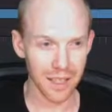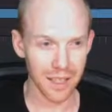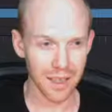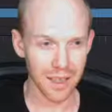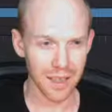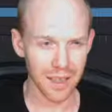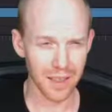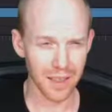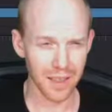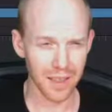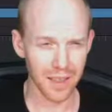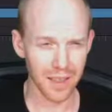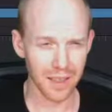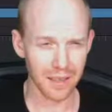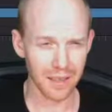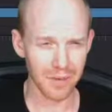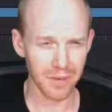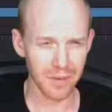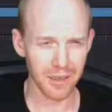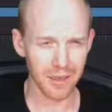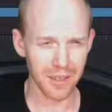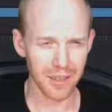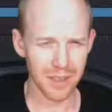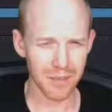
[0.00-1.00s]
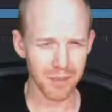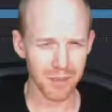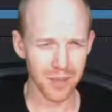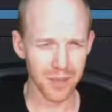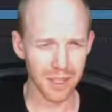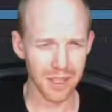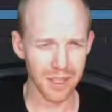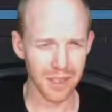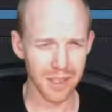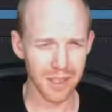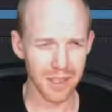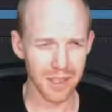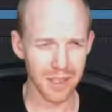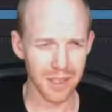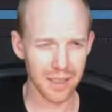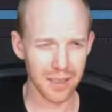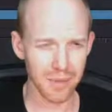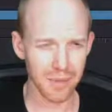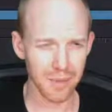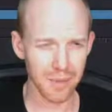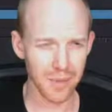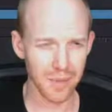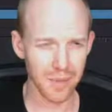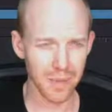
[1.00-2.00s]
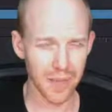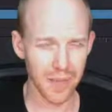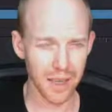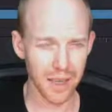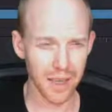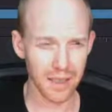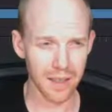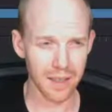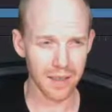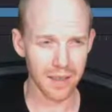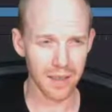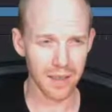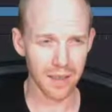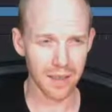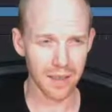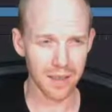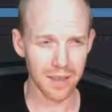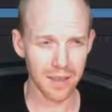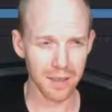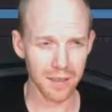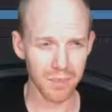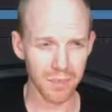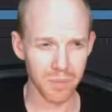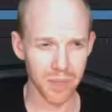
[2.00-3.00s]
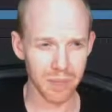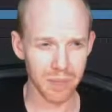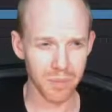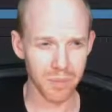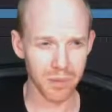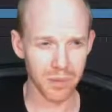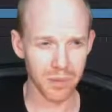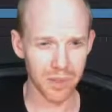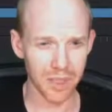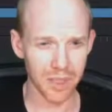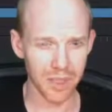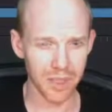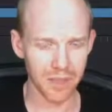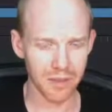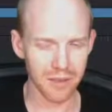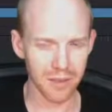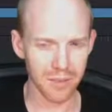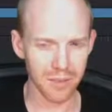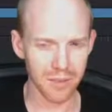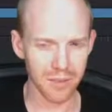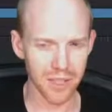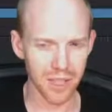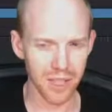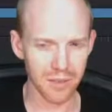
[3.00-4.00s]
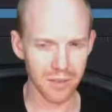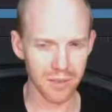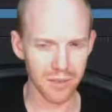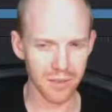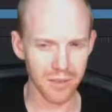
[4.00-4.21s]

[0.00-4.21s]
And for some reason, I saw some people get tripped up